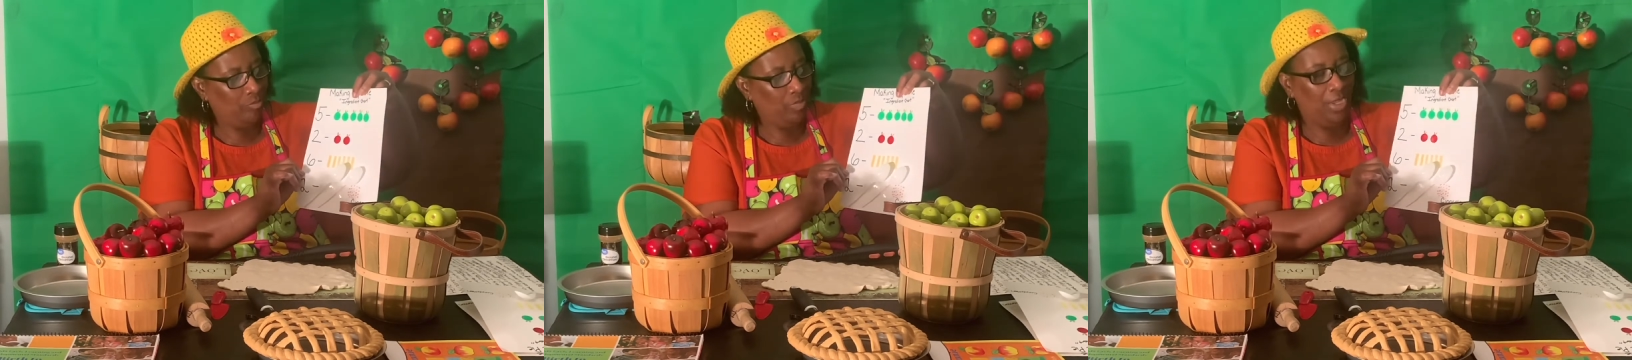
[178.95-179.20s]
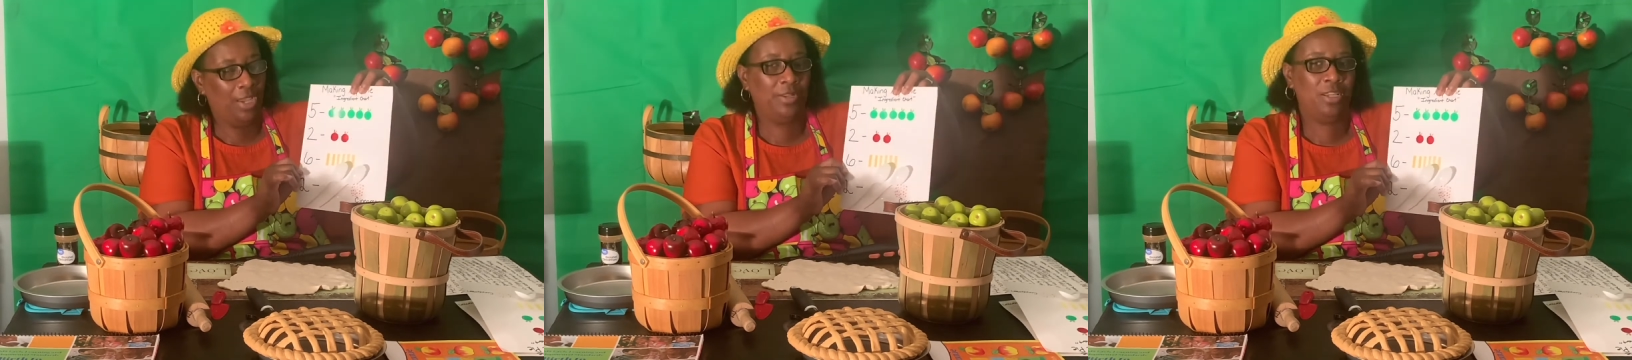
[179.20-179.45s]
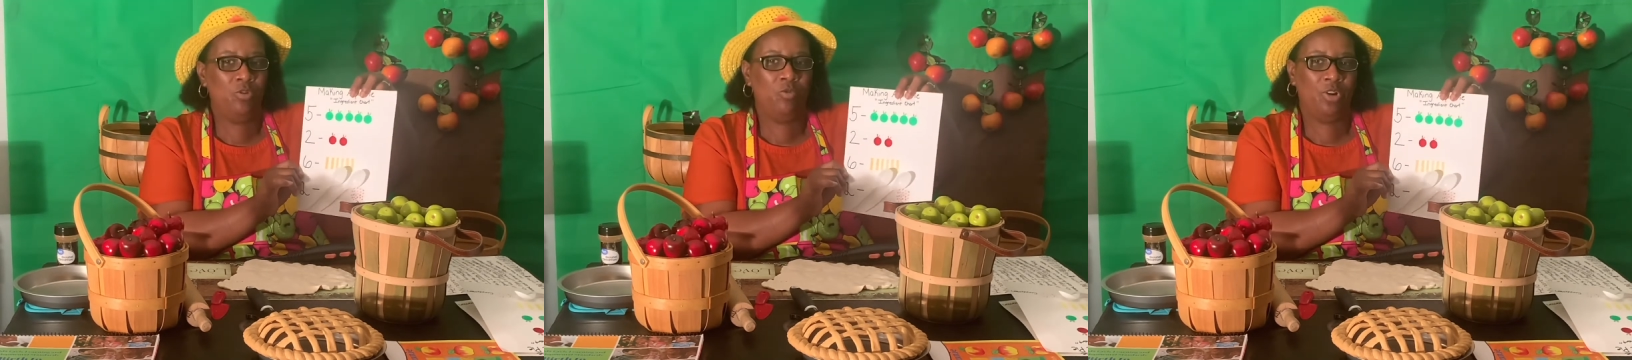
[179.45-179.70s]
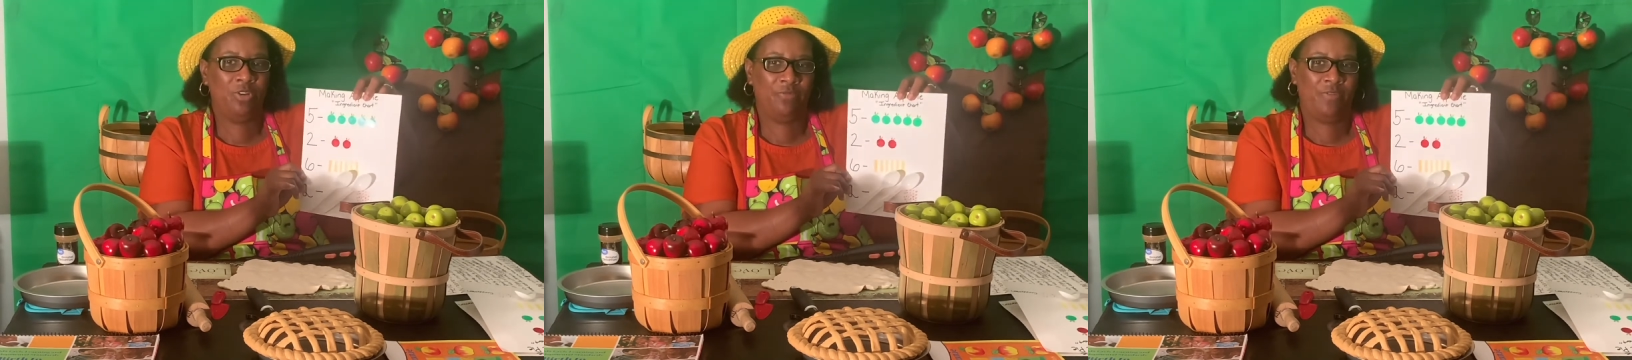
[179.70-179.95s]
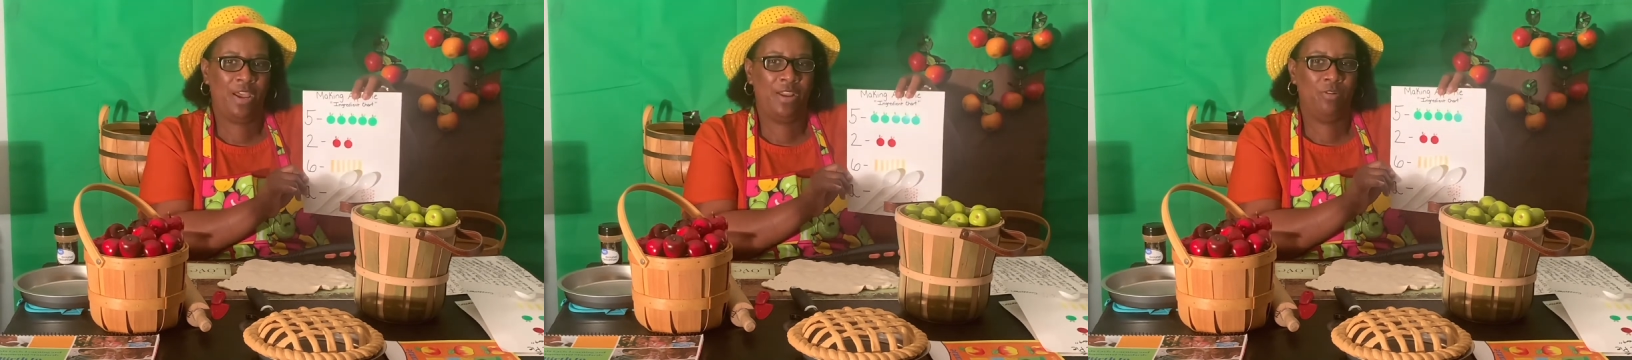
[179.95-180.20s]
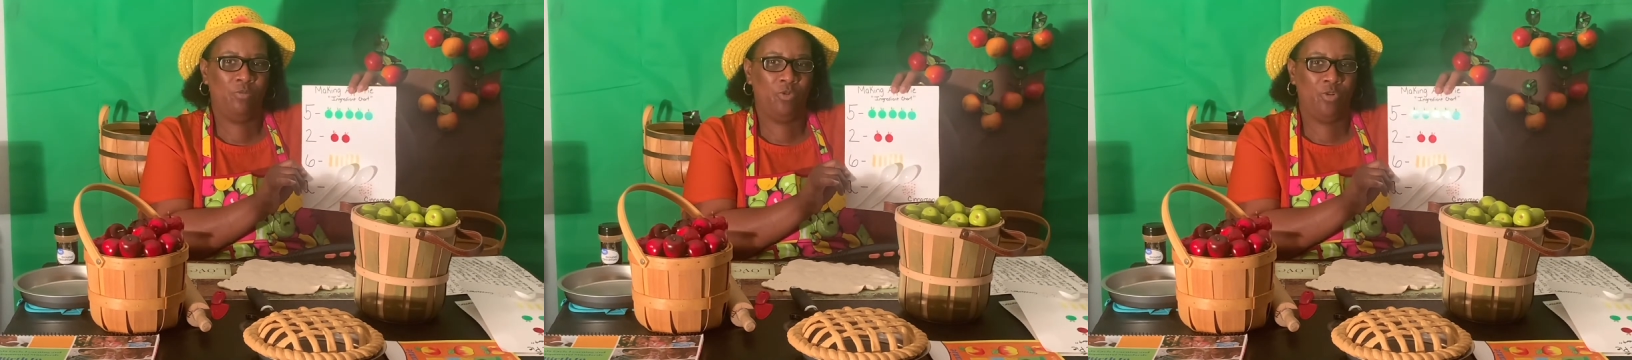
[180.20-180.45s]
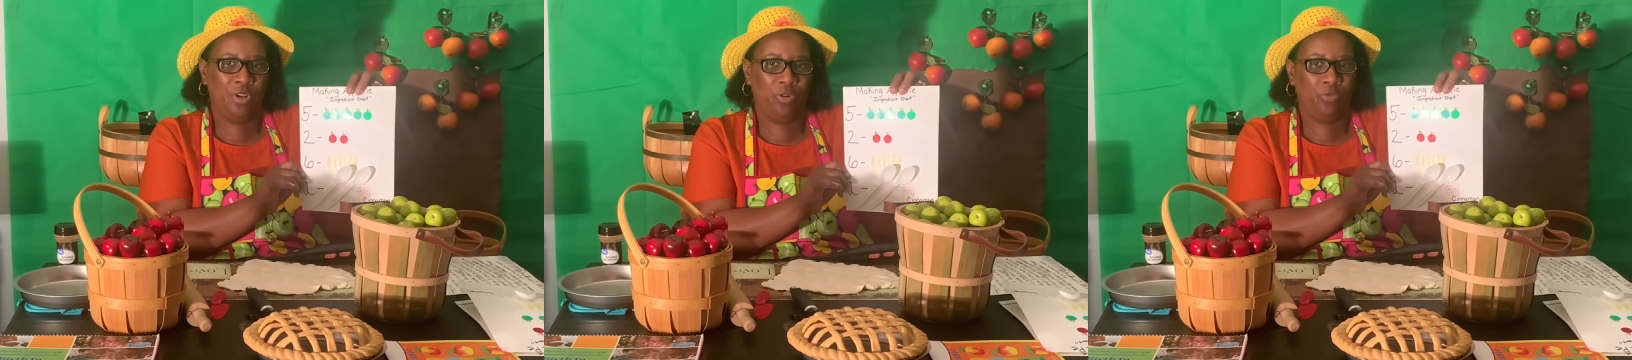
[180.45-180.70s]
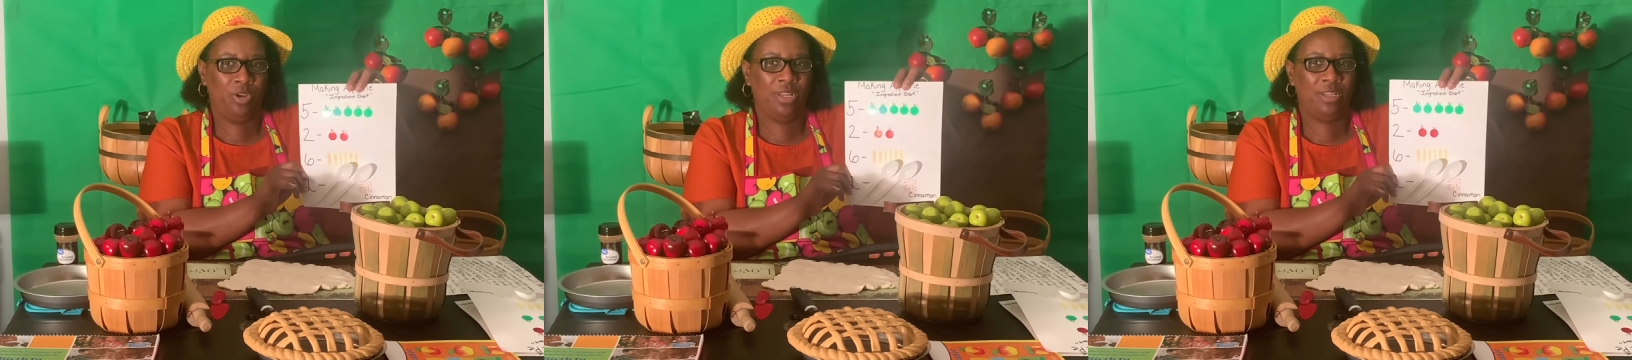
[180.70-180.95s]
And then you want to define the word
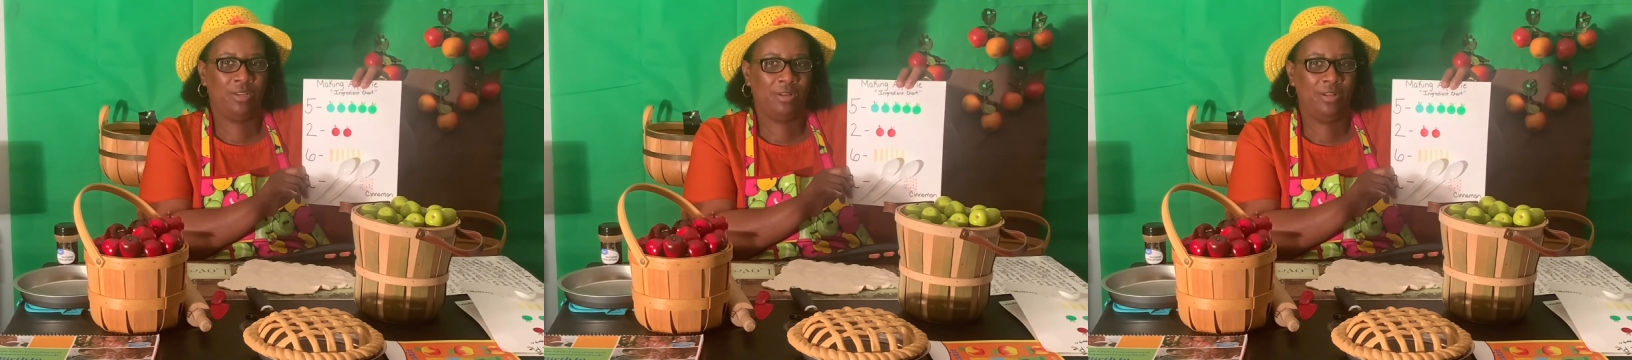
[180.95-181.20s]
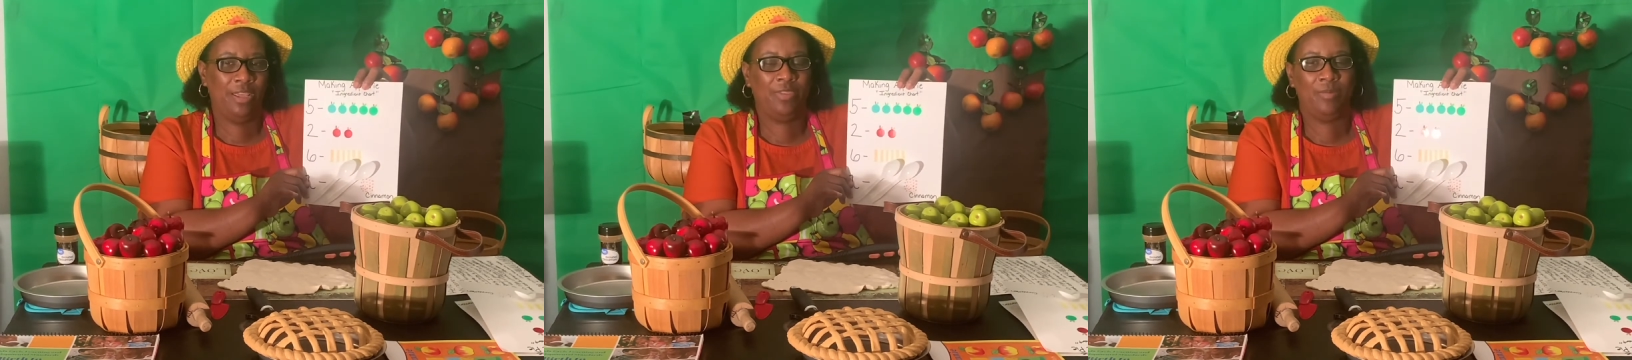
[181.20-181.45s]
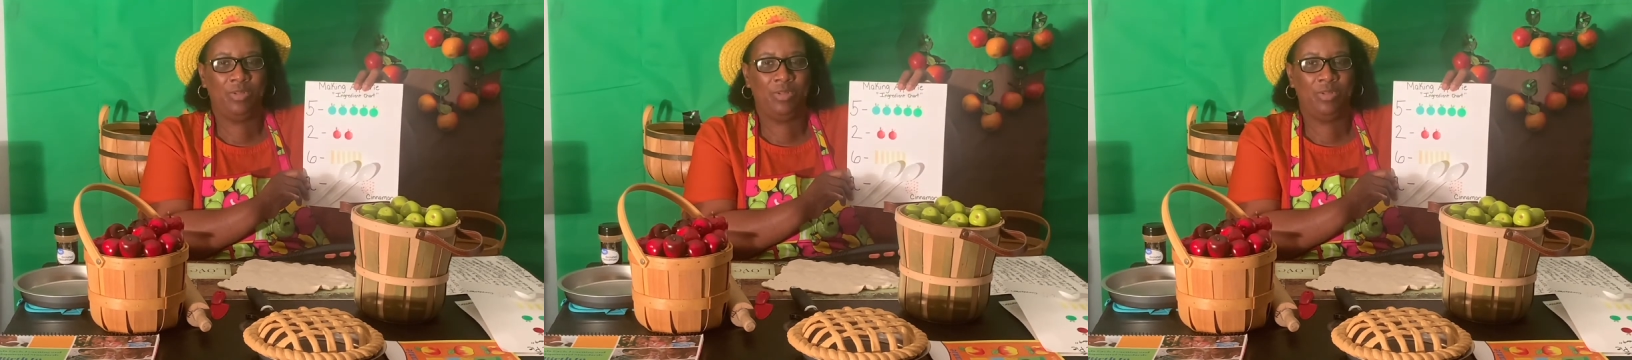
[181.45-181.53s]
ingredient. Let them know